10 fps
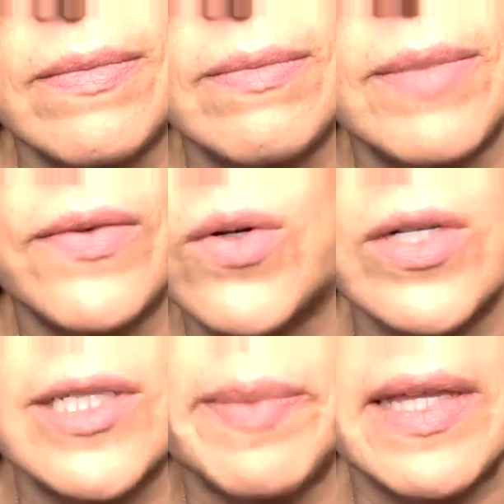But of
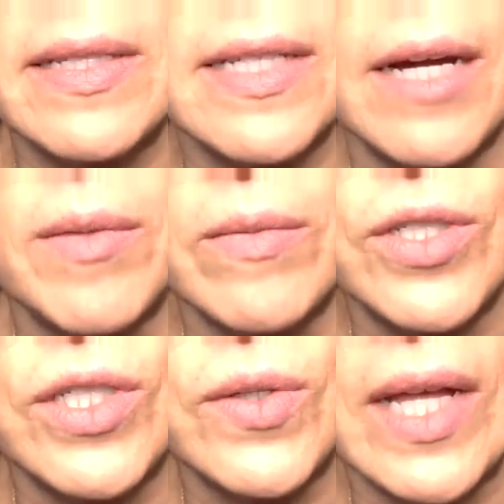course, by this time it was
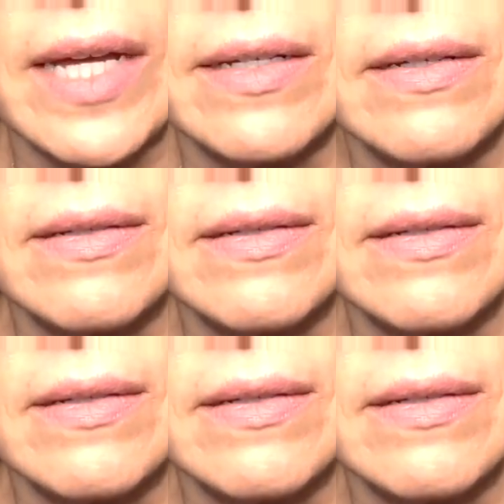too late.